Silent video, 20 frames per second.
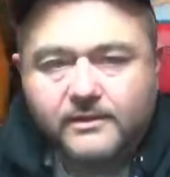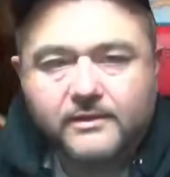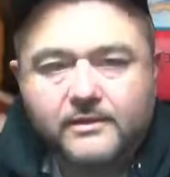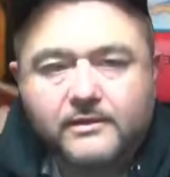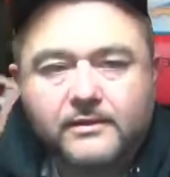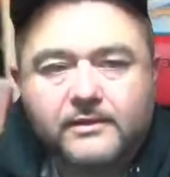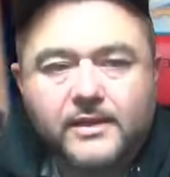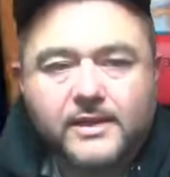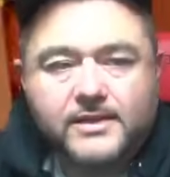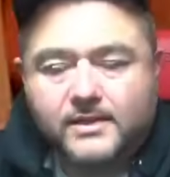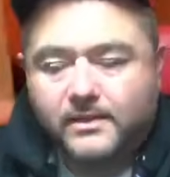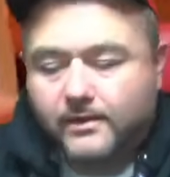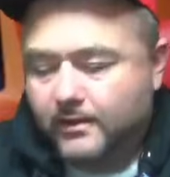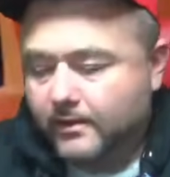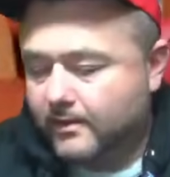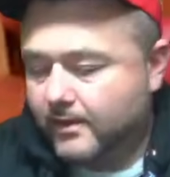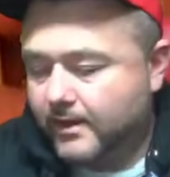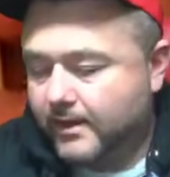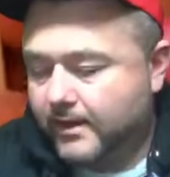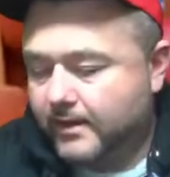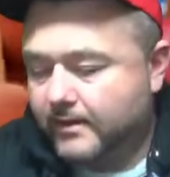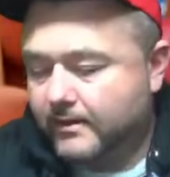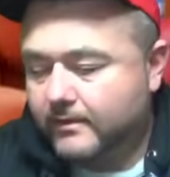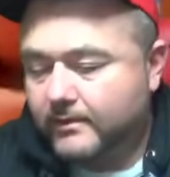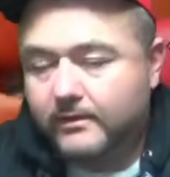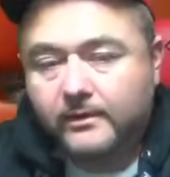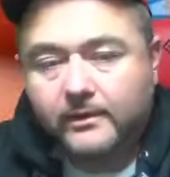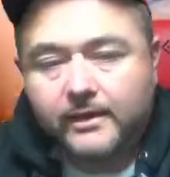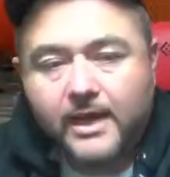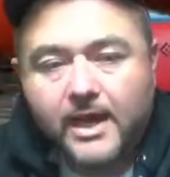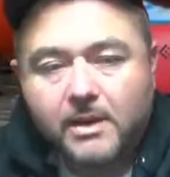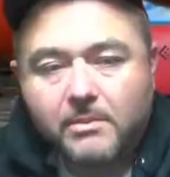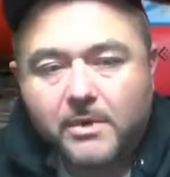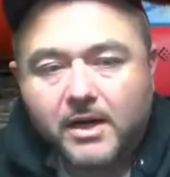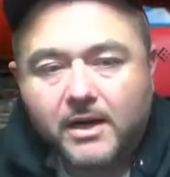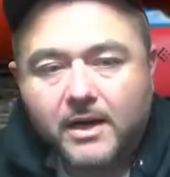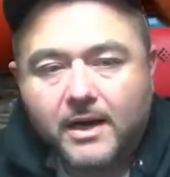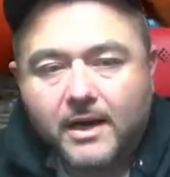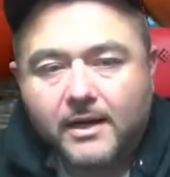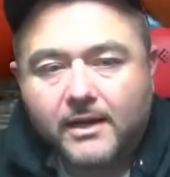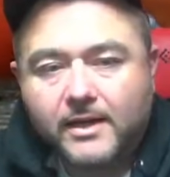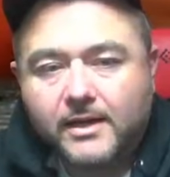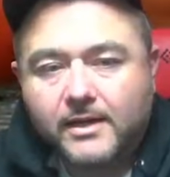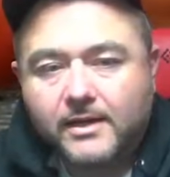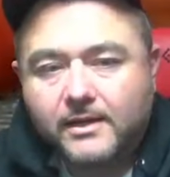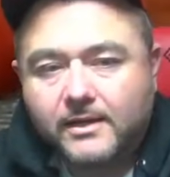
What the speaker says: Doesn't look like it. Lad McConkey.